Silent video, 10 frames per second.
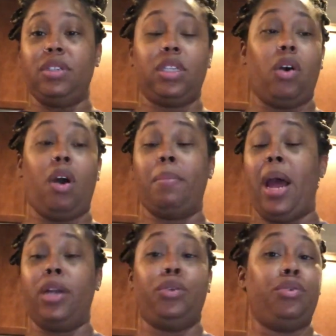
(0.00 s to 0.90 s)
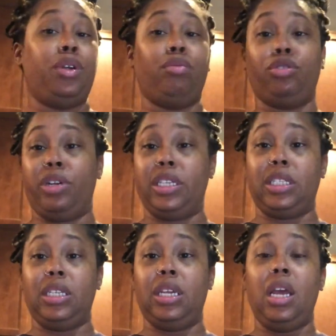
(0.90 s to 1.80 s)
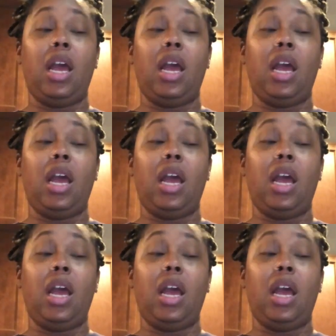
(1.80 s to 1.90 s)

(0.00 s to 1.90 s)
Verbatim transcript: So I'm not doing no dressing.